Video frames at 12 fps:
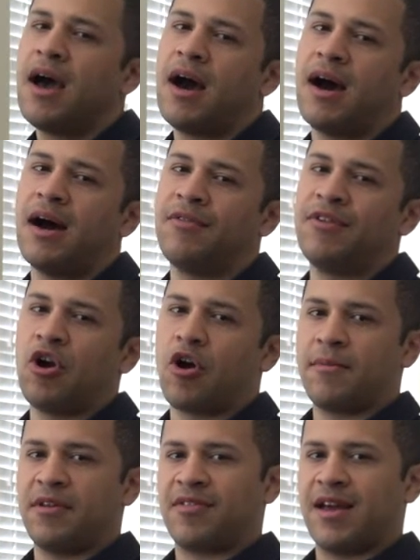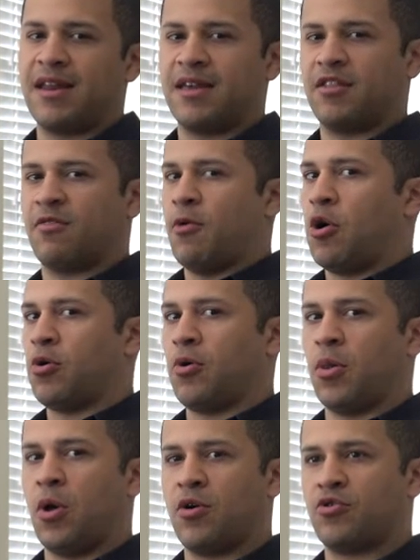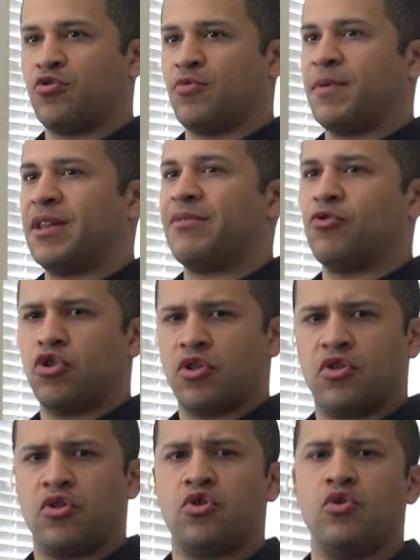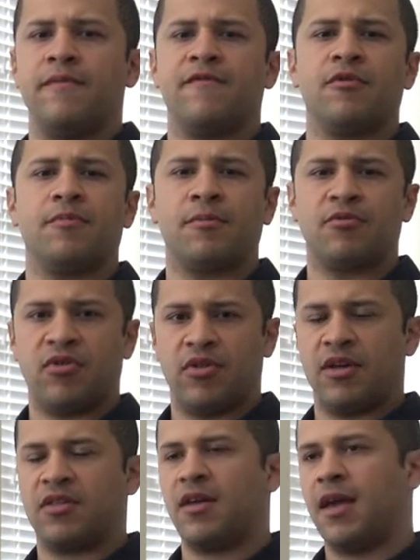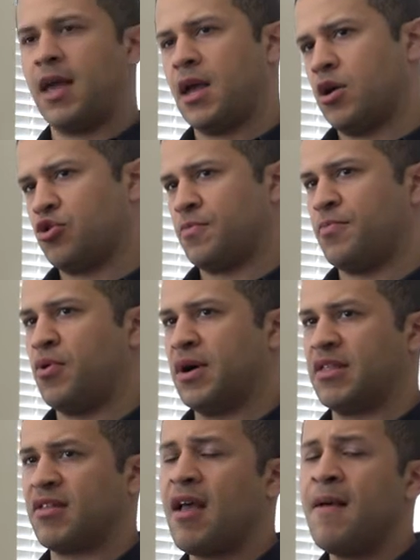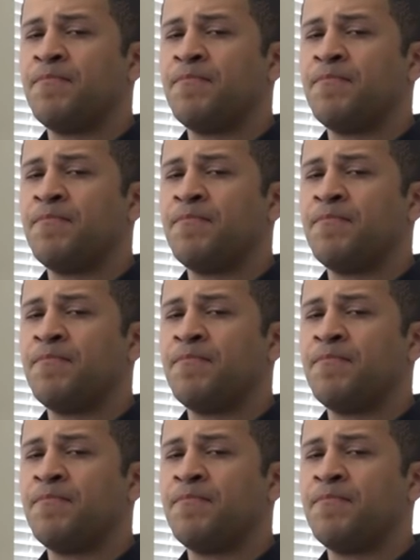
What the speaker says: The armies kind of get smaller or larger, but just assume for the purpose of this, 800 points.